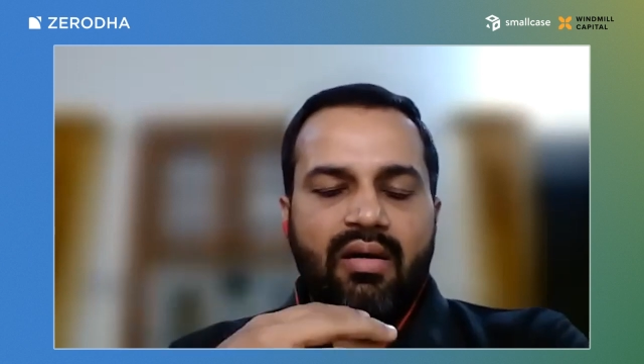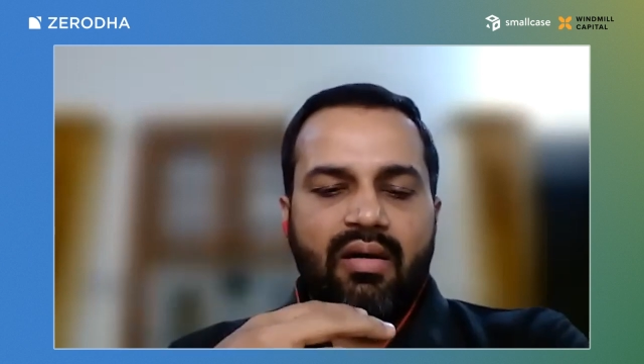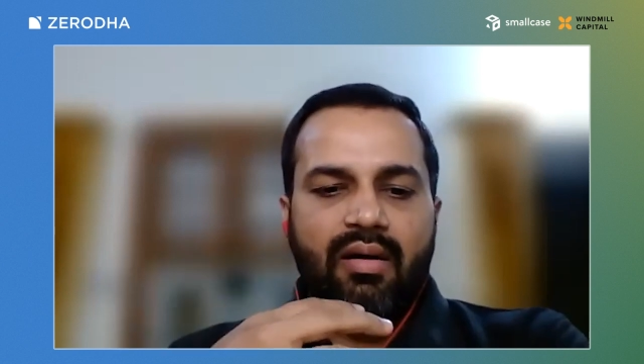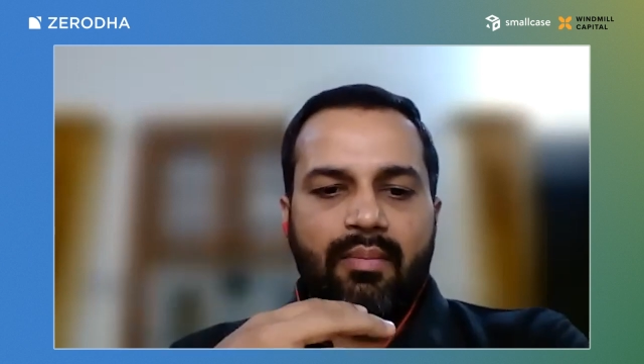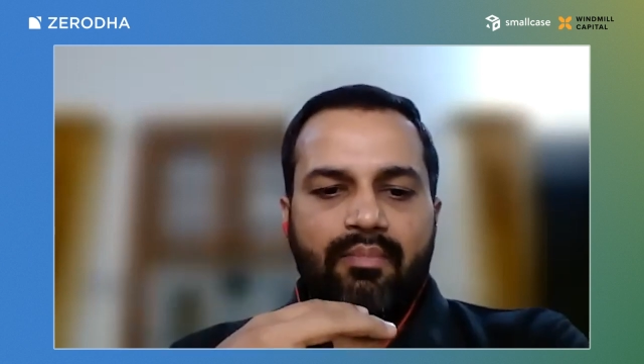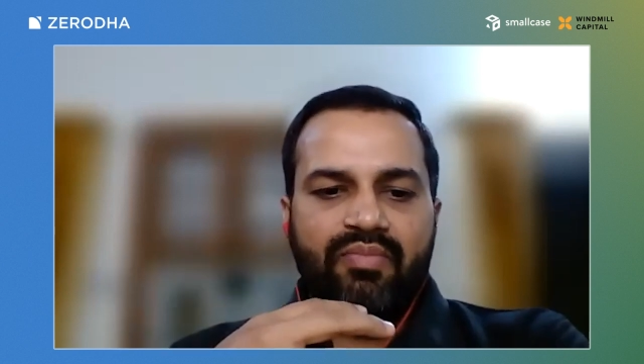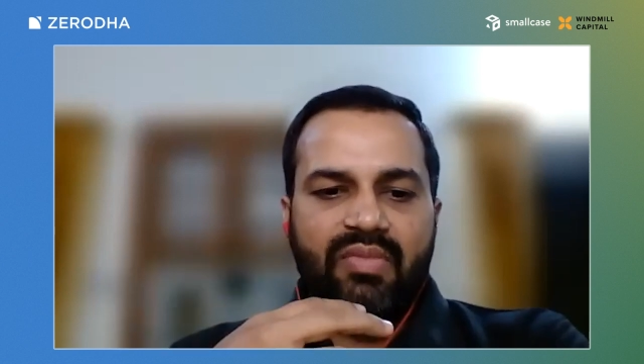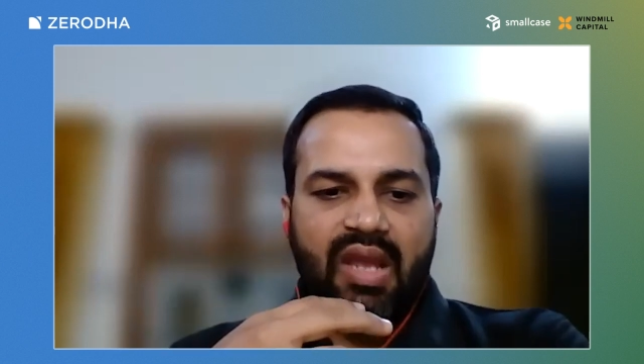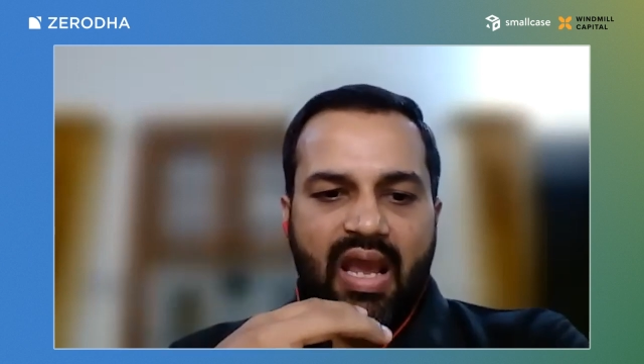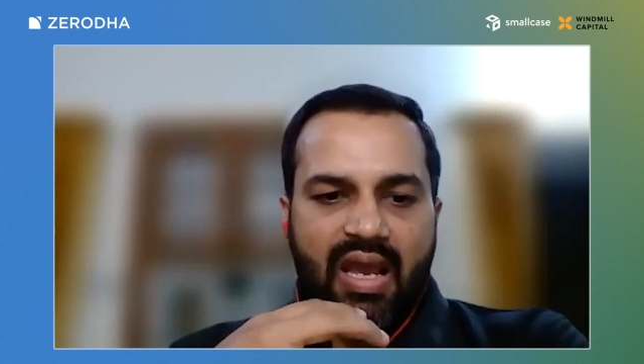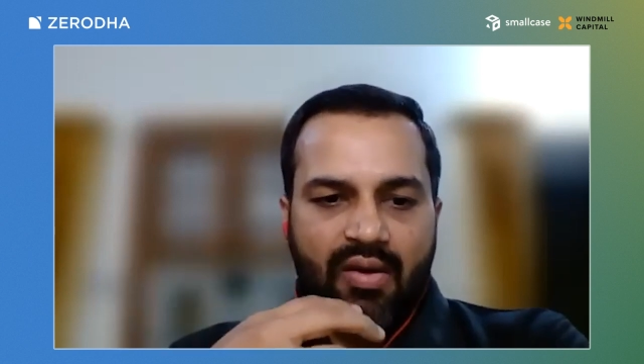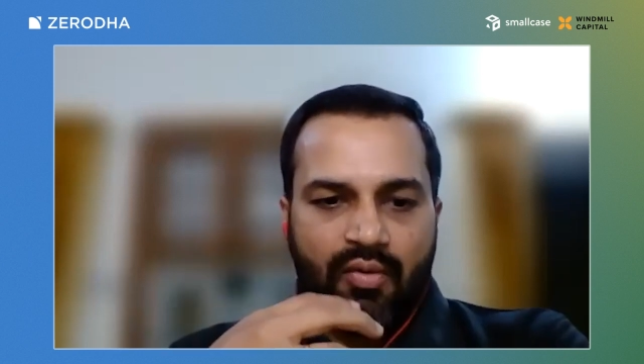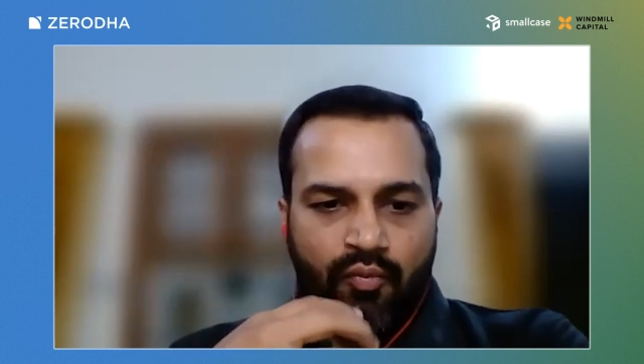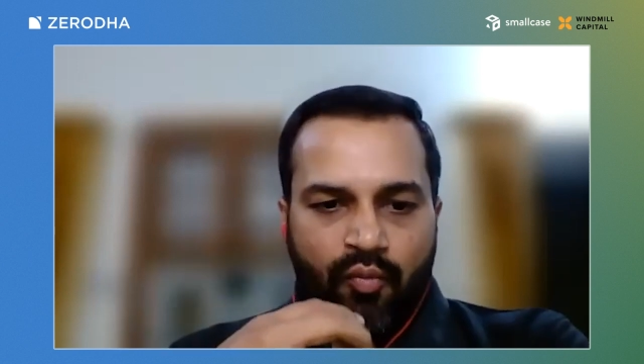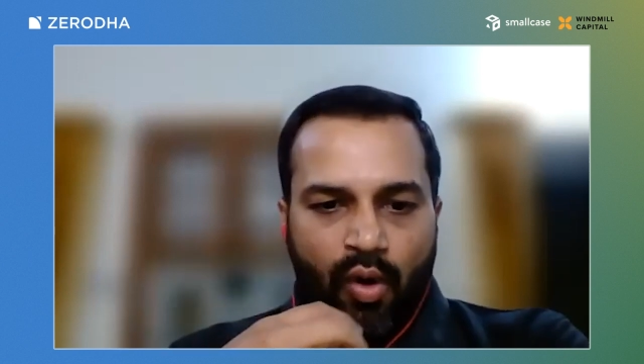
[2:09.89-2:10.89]
Uh,
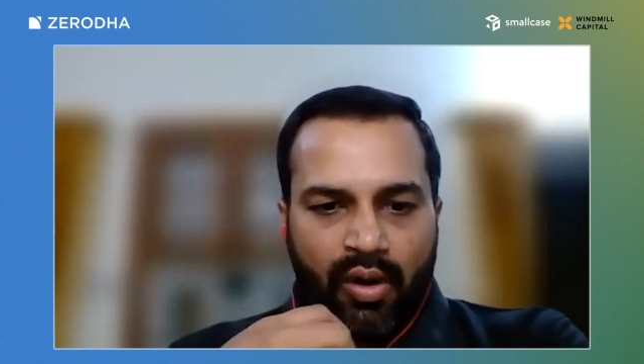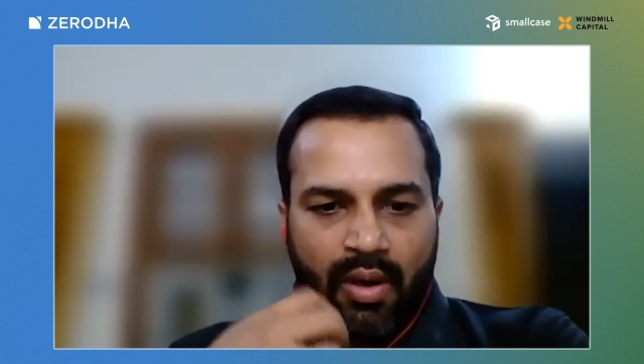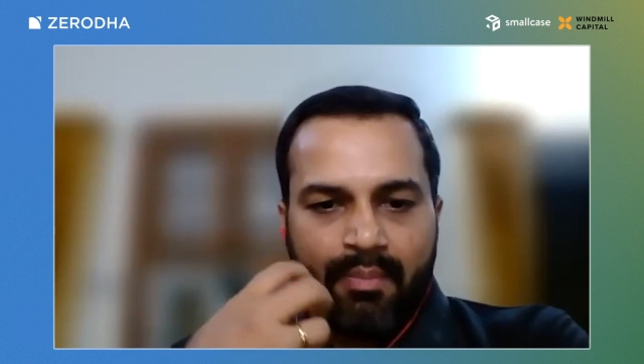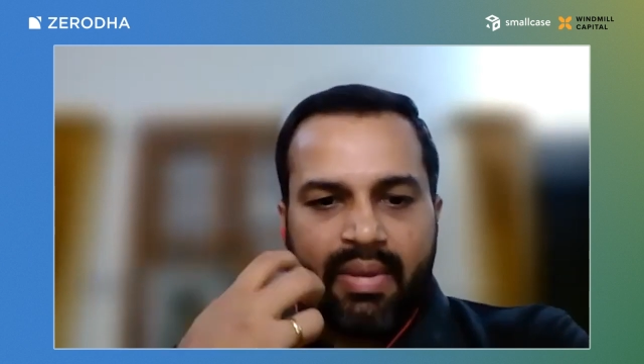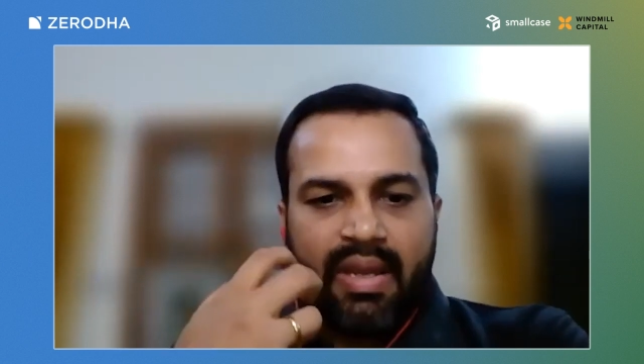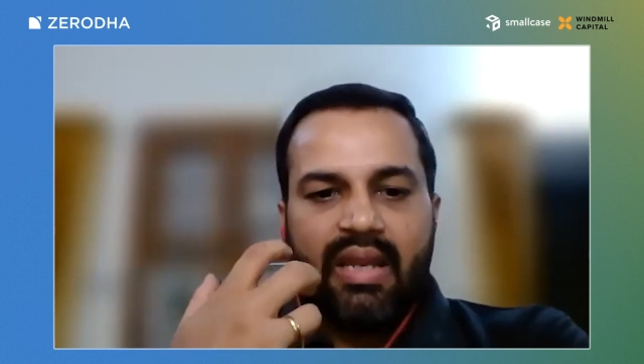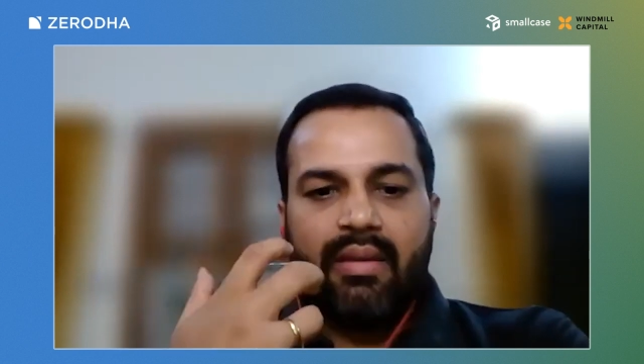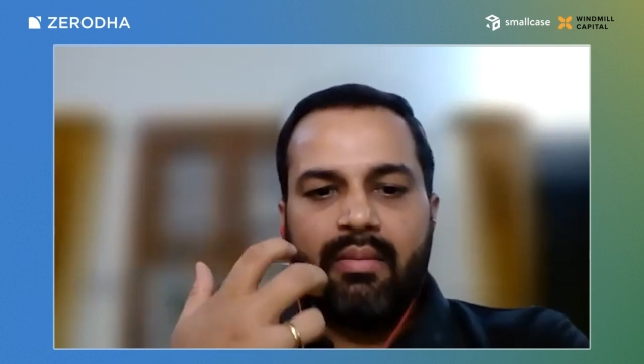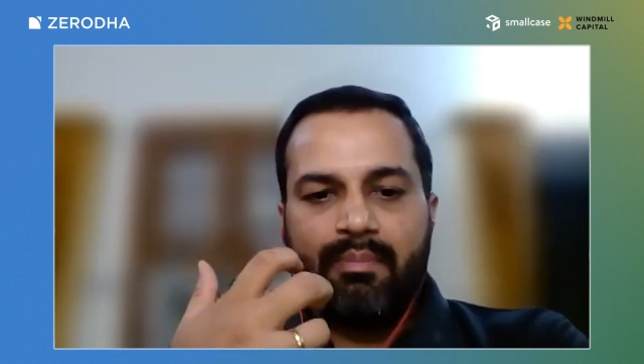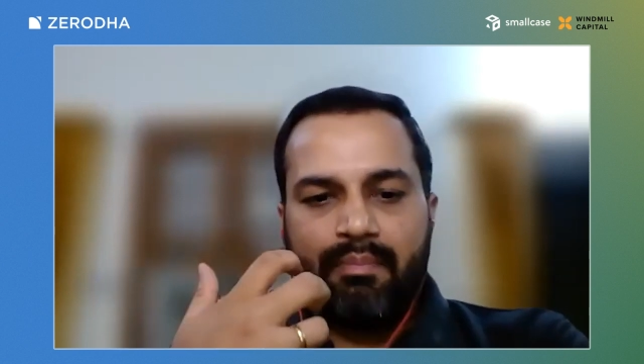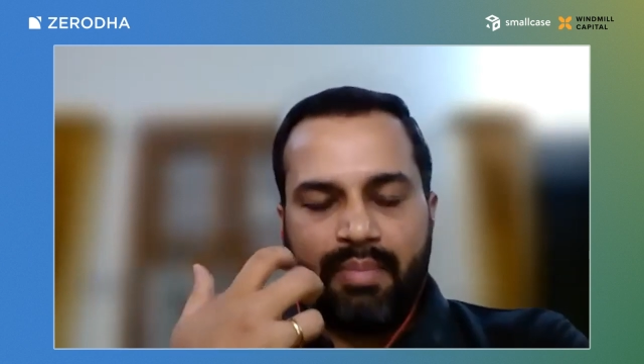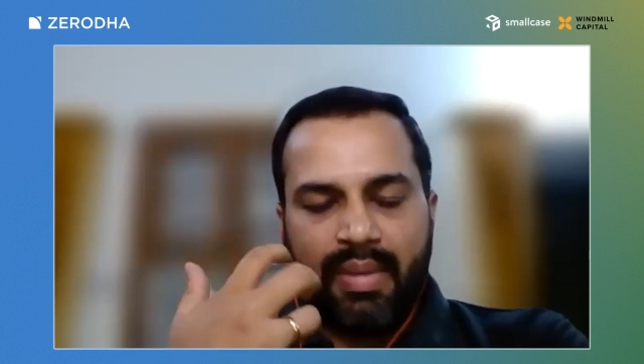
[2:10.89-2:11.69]
what a P,